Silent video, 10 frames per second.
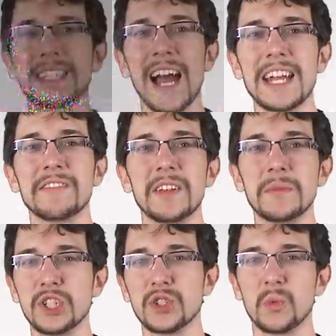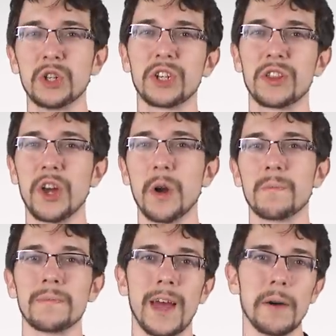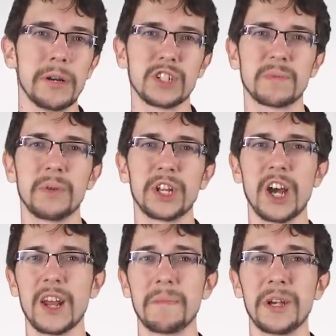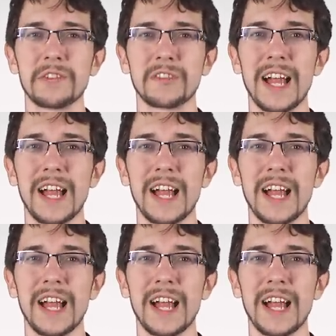kind of images work though. How about just putting on a pair of